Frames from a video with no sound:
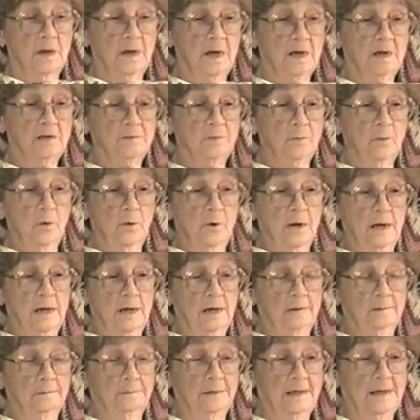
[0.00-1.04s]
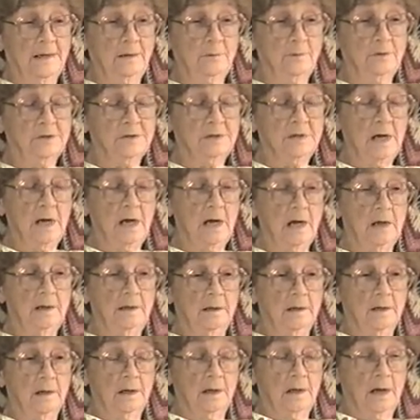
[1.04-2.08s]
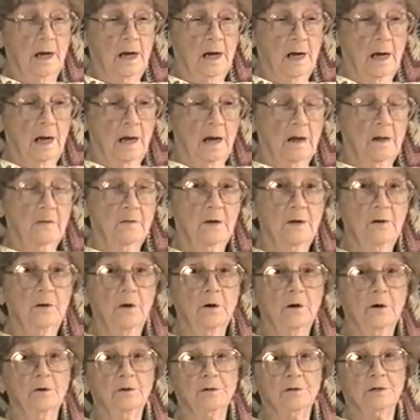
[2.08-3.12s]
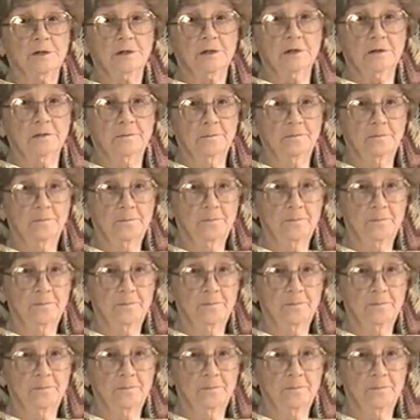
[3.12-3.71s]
the next morning, he was dead. The nurse